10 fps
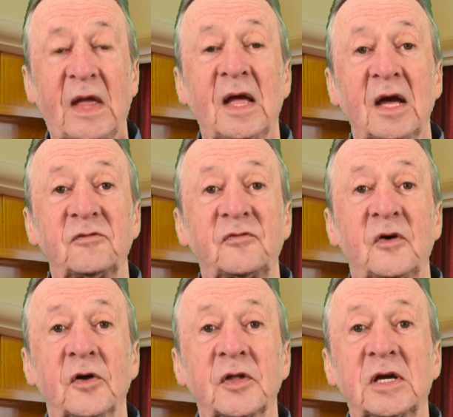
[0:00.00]
his
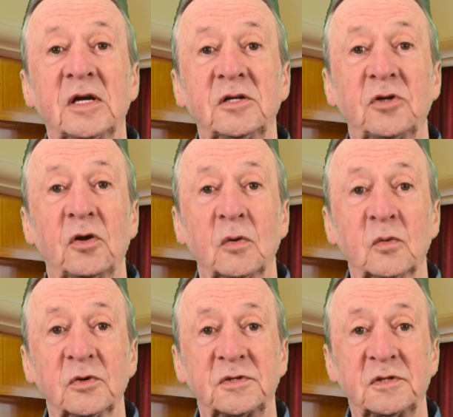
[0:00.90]
father, King John at
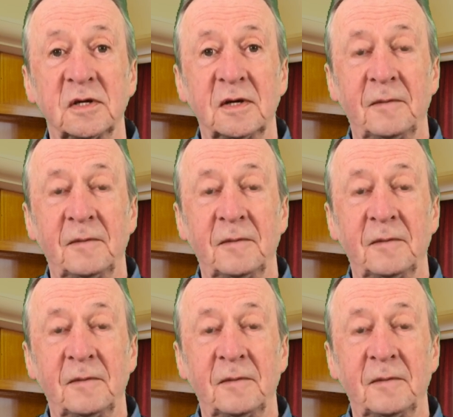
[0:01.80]
Worcester,